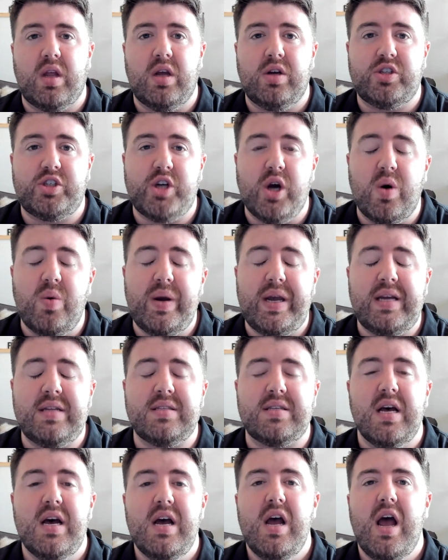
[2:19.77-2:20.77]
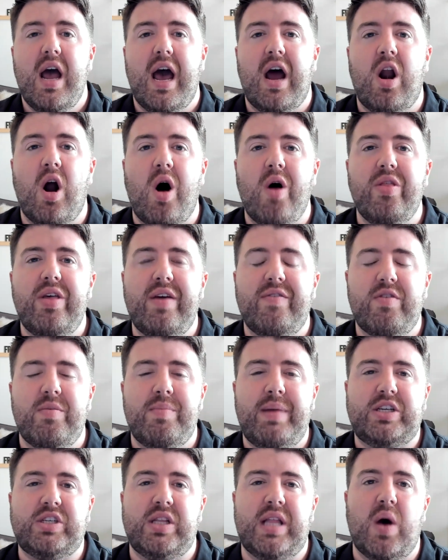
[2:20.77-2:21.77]
showings, and all the
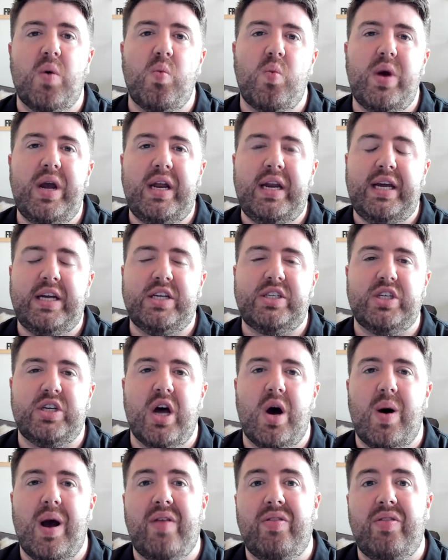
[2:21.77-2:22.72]
information that we need to know.